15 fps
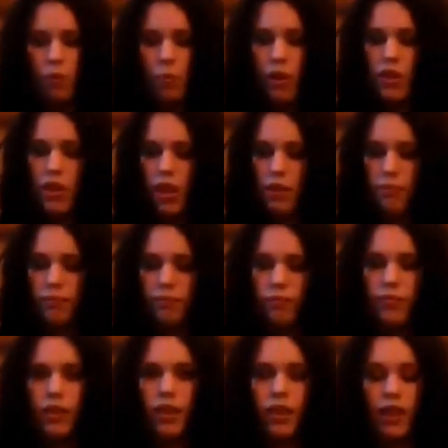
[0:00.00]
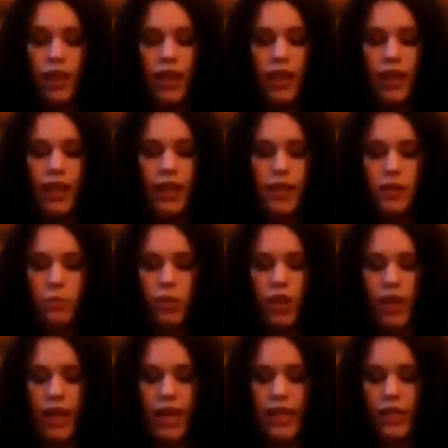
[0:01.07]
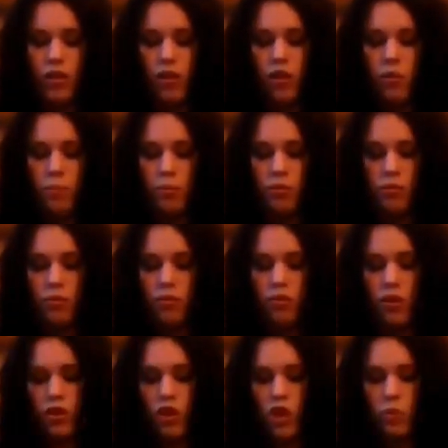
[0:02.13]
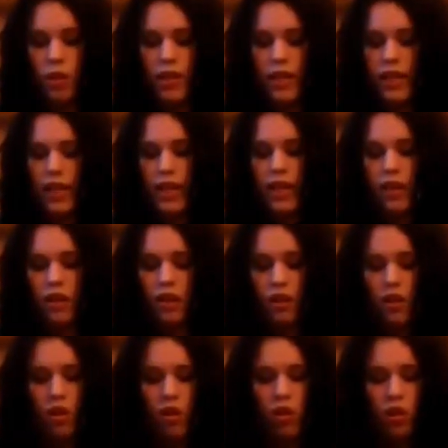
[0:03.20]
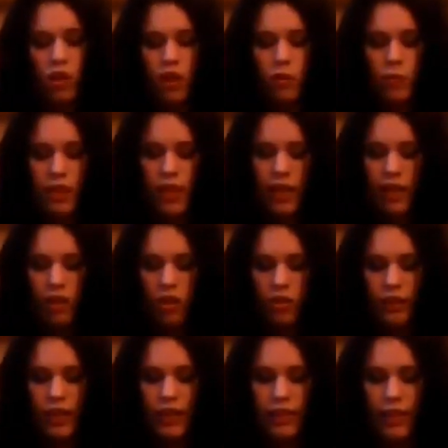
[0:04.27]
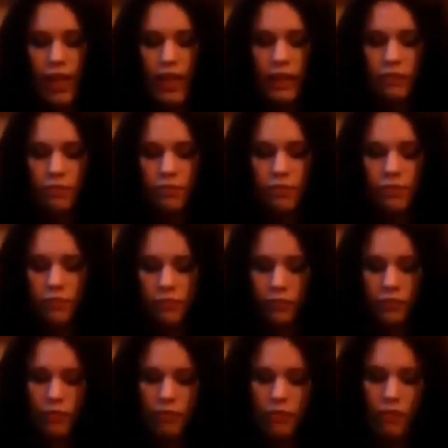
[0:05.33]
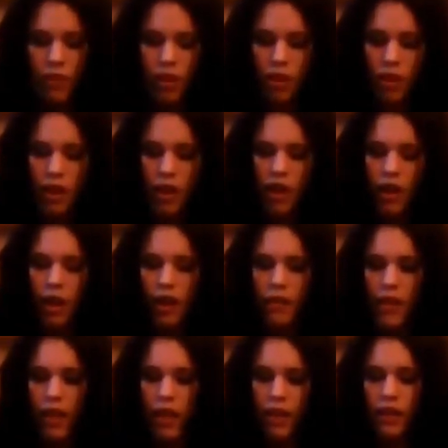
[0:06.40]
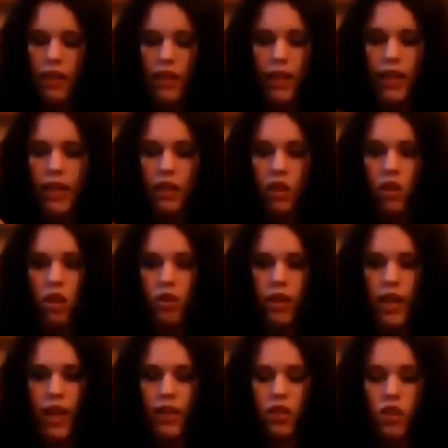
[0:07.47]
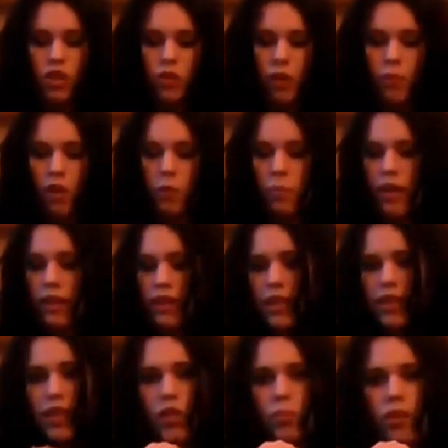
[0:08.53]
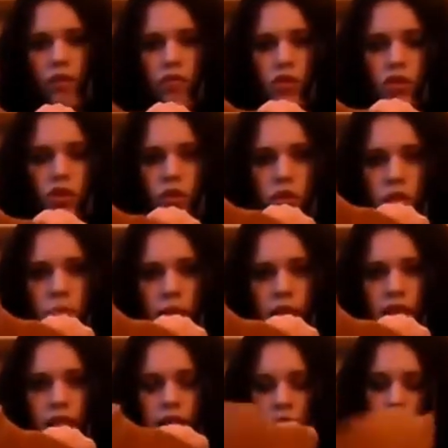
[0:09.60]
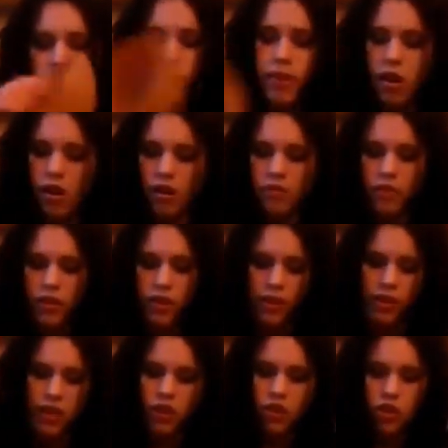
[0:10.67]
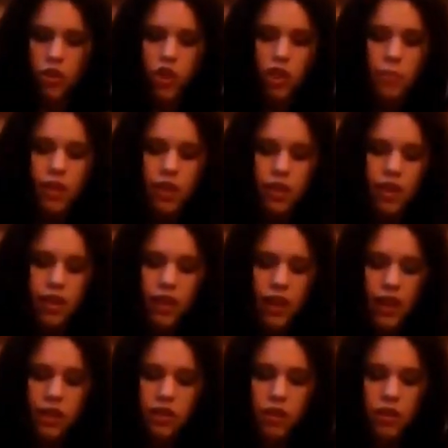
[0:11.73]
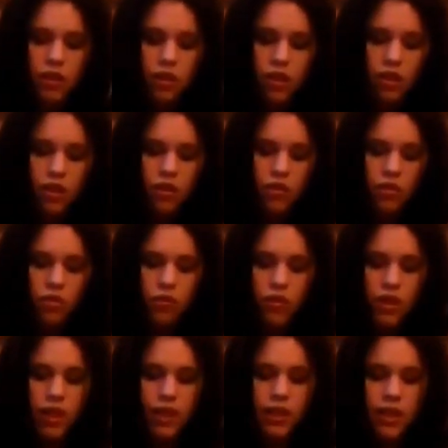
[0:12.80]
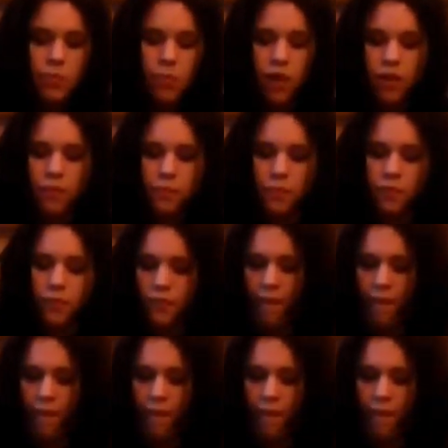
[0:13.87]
What we're going to do is we're going to heat it up. Just what I did here. All I did was heat along this line and then heat along an edge. So I'm going to pick this edge where I've just missed a tiny bit off because it's just going to be hidden underneath this part.